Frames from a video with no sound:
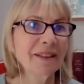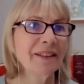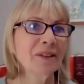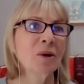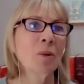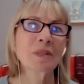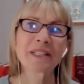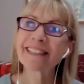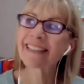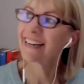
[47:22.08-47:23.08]
the
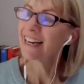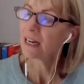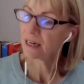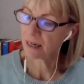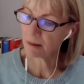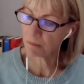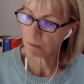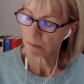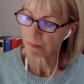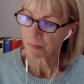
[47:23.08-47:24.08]
opposite um,
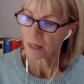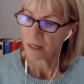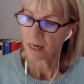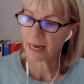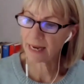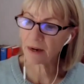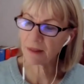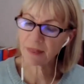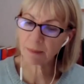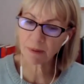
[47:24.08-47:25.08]
and i
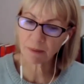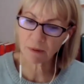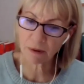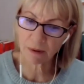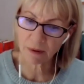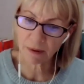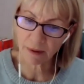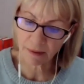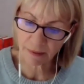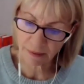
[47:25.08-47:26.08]
think but
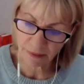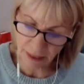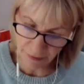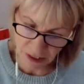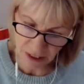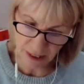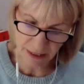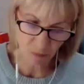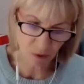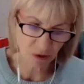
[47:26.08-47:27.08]
the other
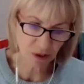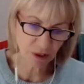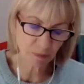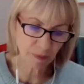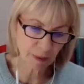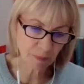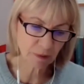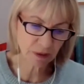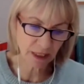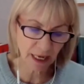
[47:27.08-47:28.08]
side was that
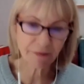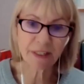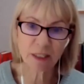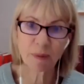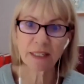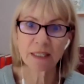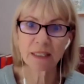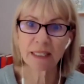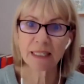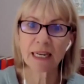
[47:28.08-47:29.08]
people's life
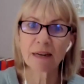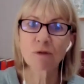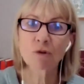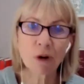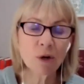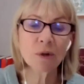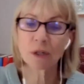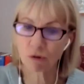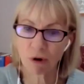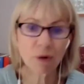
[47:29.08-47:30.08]
expectancies have grown
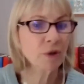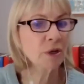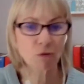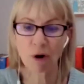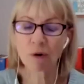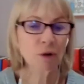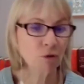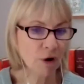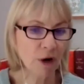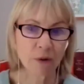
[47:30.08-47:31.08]
and grown and grown and
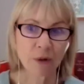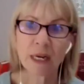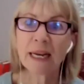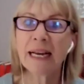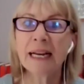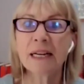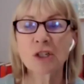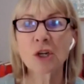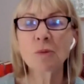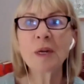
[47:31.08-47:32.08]
grown.
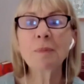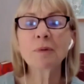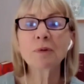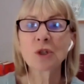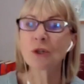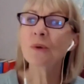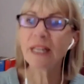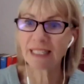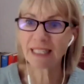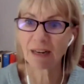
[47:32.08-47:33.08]
So people do
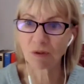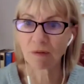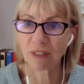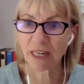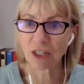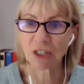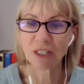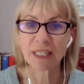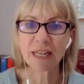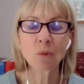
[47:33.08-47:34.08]
need to have
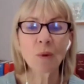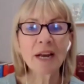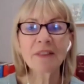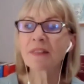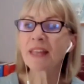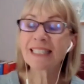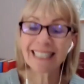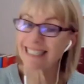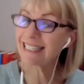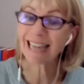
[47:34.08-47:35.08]
conversations in the way that they
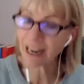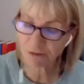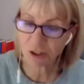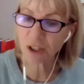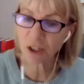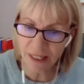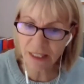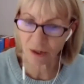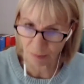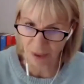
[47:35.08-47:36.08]
didn't have to do it
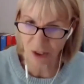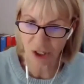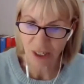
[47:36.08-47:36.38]
so much